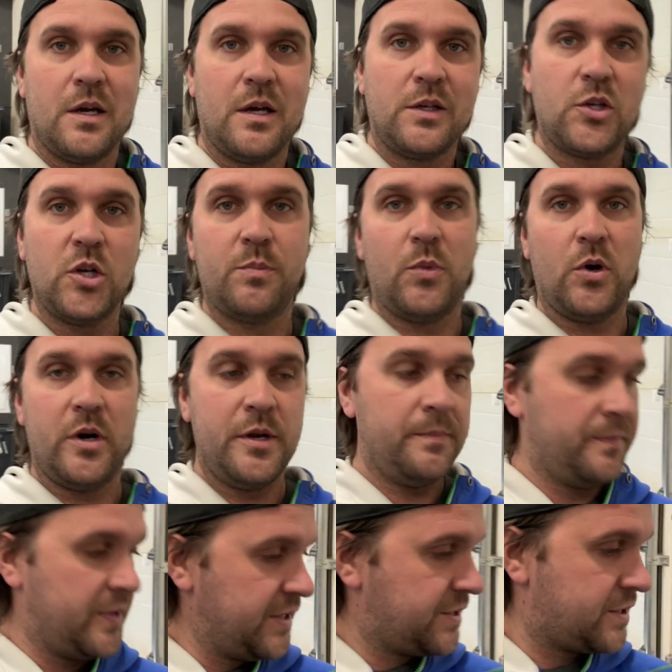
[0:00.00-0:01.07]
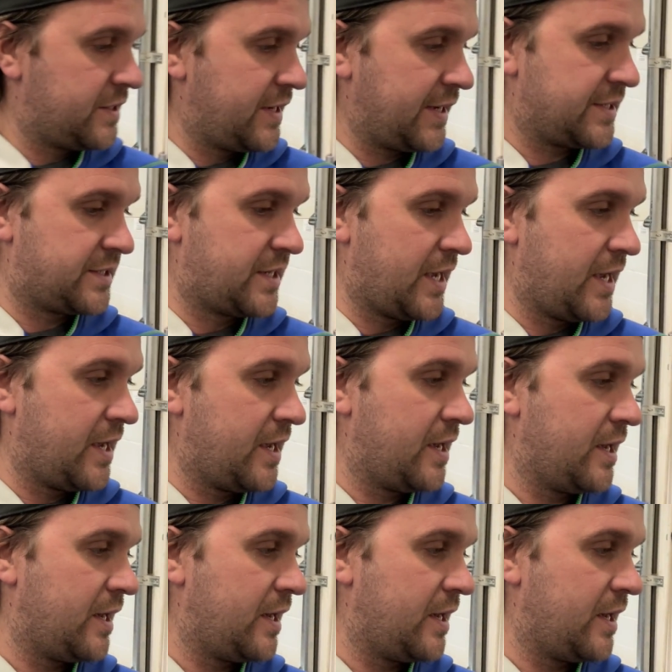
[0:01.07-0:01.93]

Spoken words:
Good morning, it's the next day.